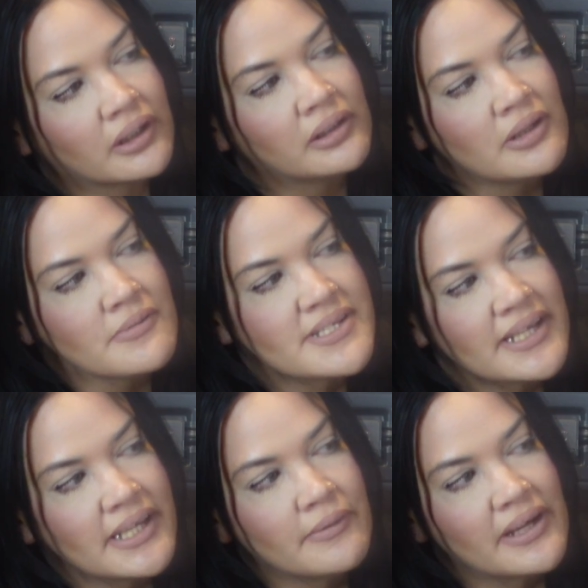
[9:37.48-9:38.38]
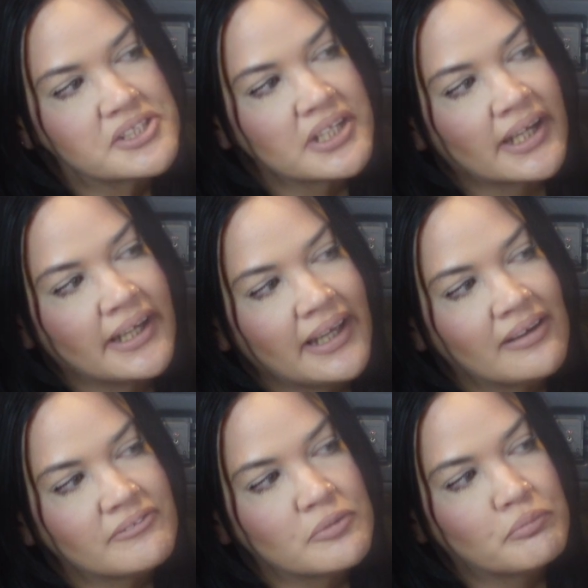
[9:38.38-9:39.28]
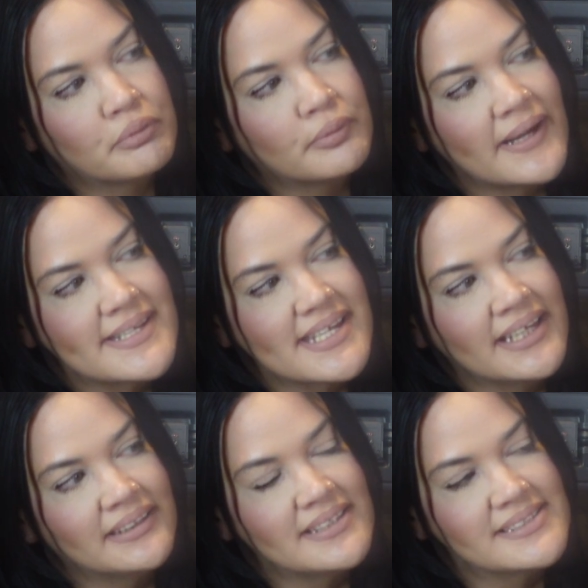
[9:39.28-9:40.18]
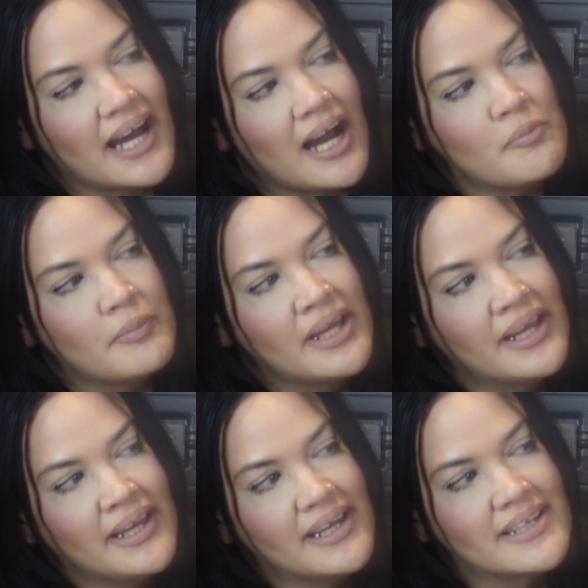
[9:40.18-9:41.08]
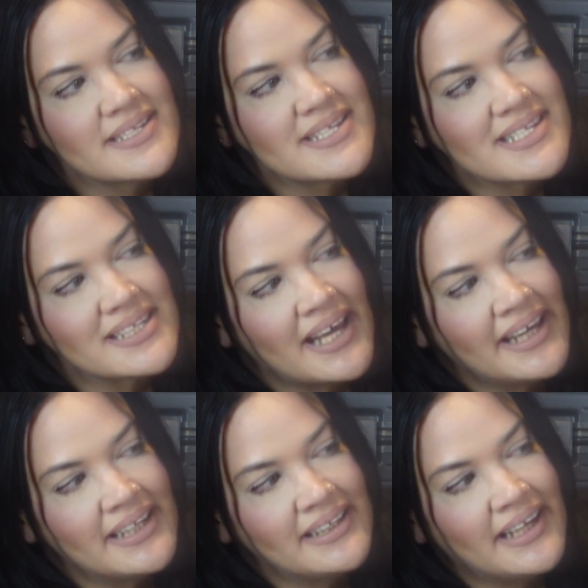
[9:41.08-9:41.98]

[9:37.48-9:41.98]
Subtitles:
close it, you actually kind of have to press in the top and slide it